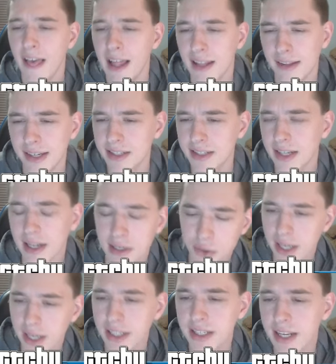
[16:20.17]
Like I said, I
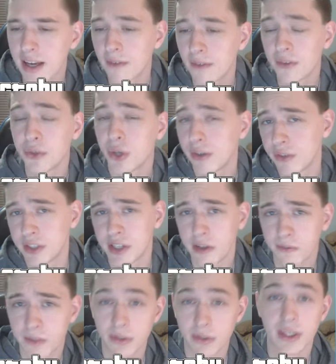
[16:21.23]
tried to take off at Trevor's
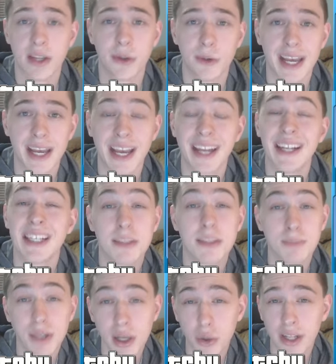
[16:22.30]
Airfield the other day, and I
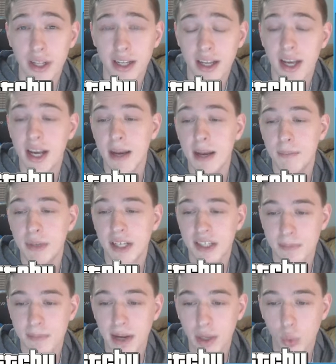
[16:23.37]
exploded
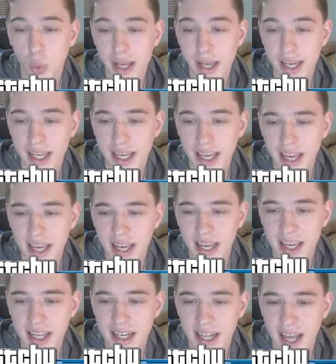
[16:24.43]
because my wing
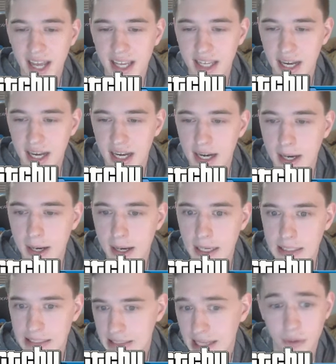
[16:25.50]
hit a, uh,
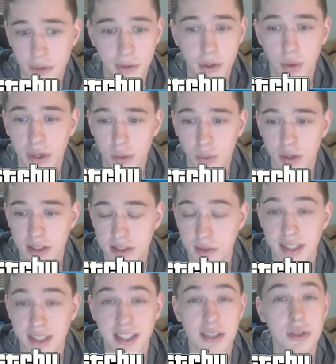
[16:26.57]
I don't know what it was. It was
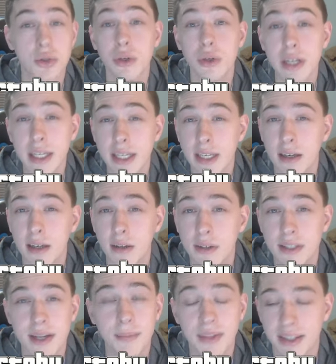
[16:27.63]
like a tree,
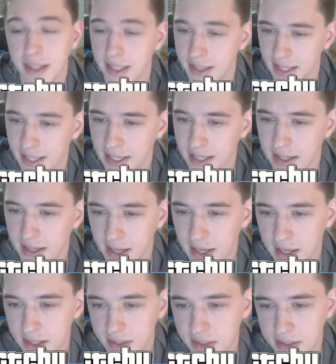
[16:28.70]
something like that.
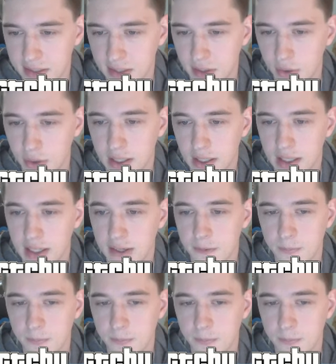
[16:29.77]
So, uh...